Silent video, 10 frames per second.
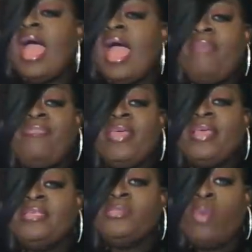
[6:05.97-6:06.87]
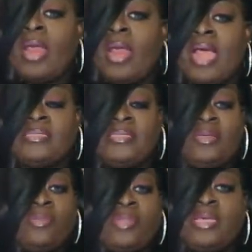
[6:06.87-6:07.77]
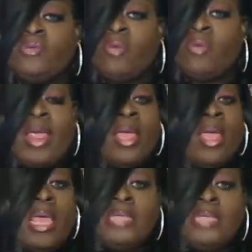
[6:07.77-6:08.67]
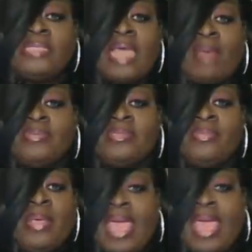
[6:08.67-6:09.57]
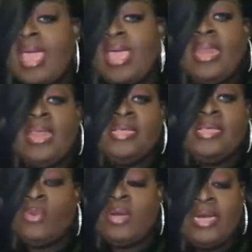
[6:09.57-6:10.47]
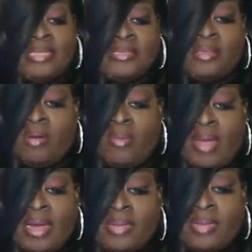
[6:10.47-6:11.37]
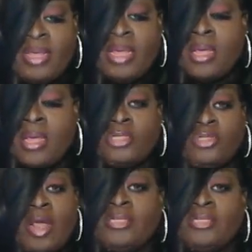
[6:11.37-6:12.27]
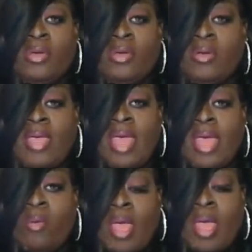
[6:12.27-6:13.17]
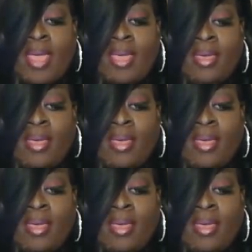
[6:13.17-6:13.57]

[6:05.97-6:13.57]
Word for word: I think he's great. I still think he's great. He just happens to be gay. It is what it is. And don't nobody need to be trying to do him no kind of way.